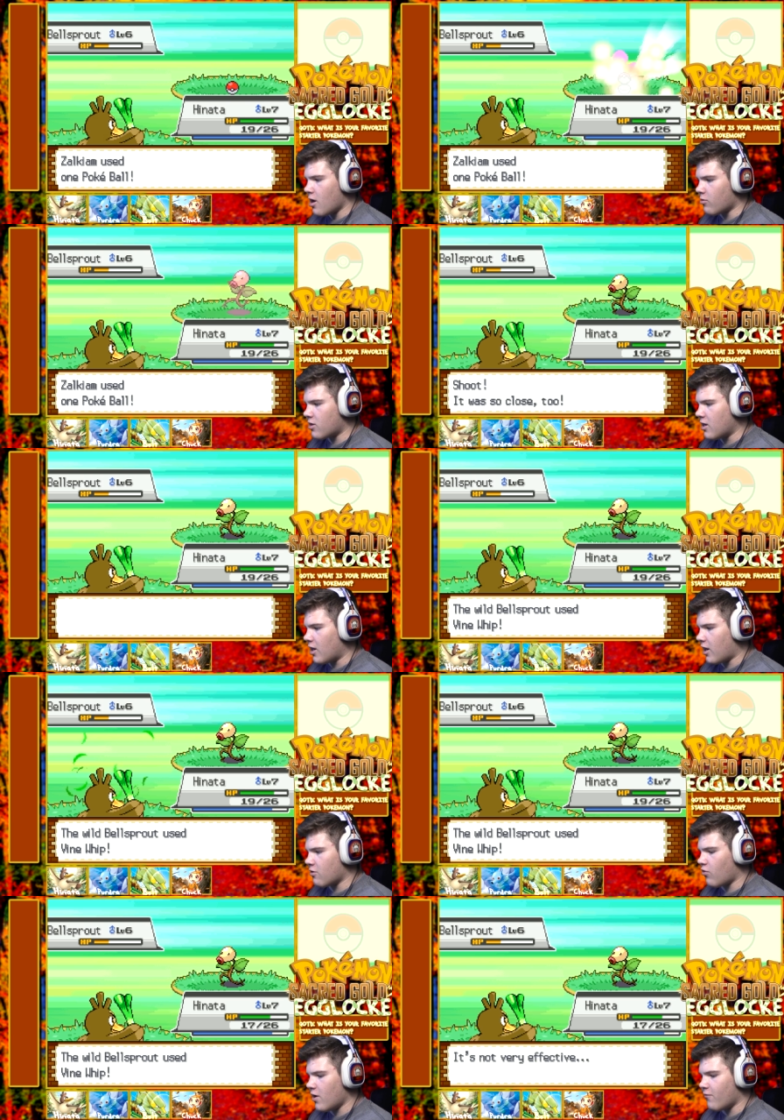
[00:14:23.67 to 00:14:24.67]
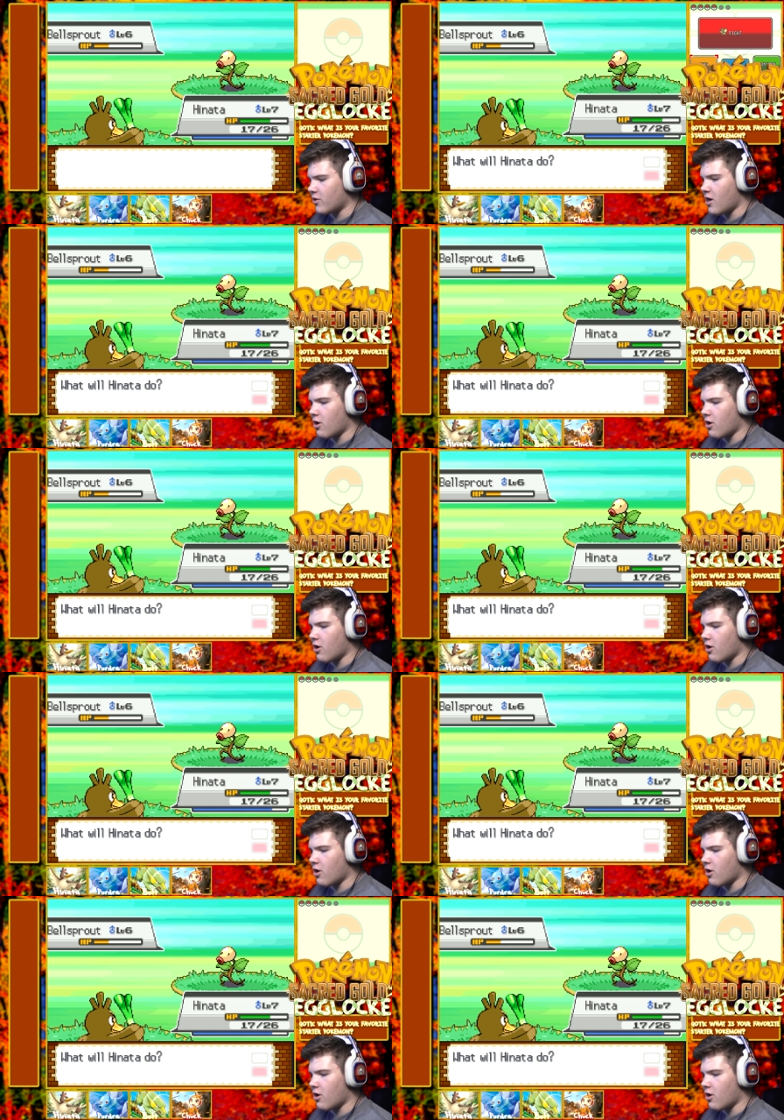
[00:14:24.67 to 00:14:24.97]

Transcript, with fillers: I was thinking I could trade it for the